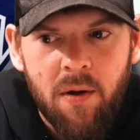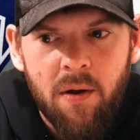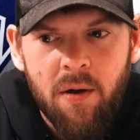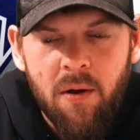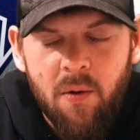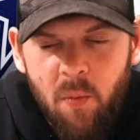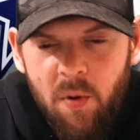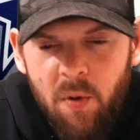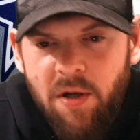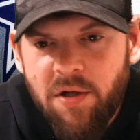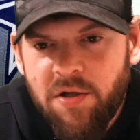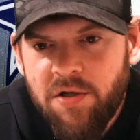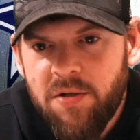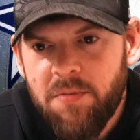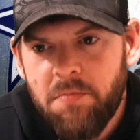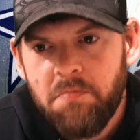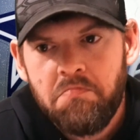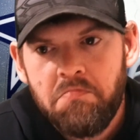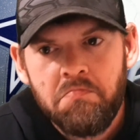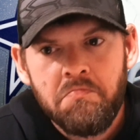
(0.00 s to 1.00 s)
which,
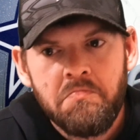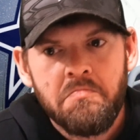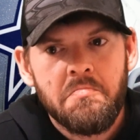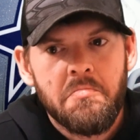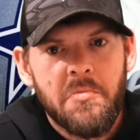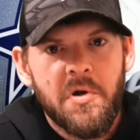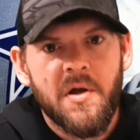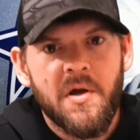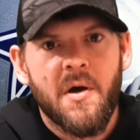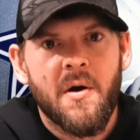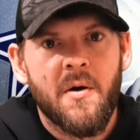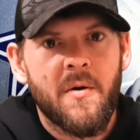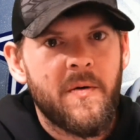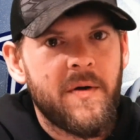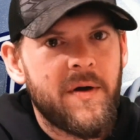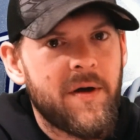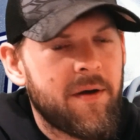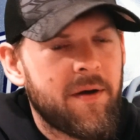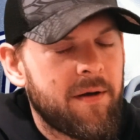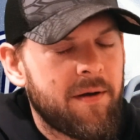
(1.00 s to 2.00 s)
you know,
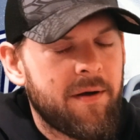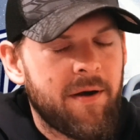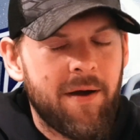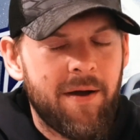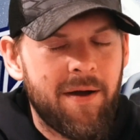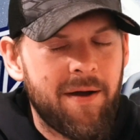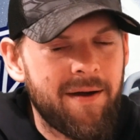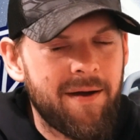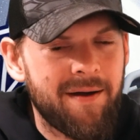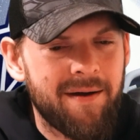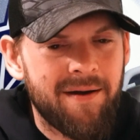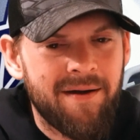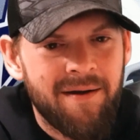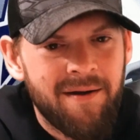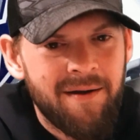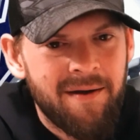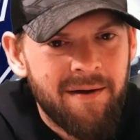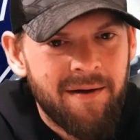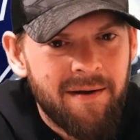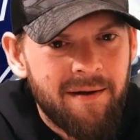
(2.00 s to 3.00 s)

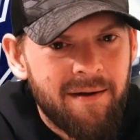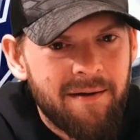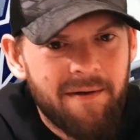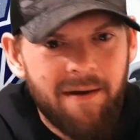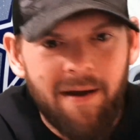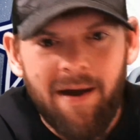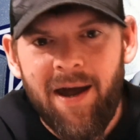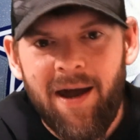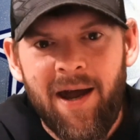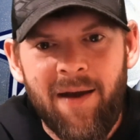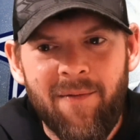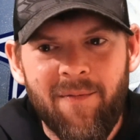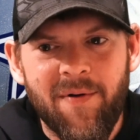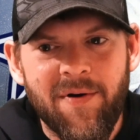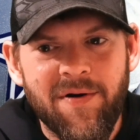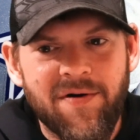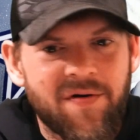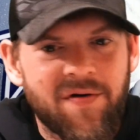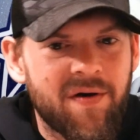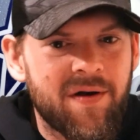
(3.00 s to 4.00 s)
the
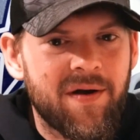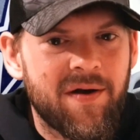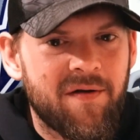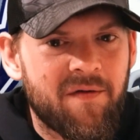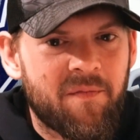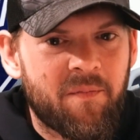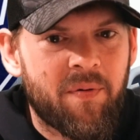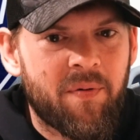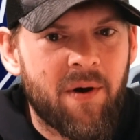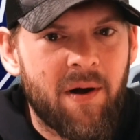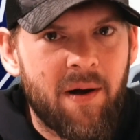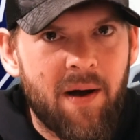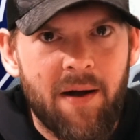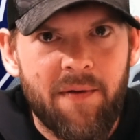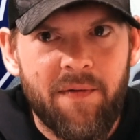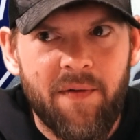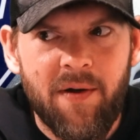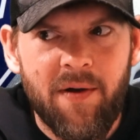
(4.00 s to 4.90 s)
average is I think,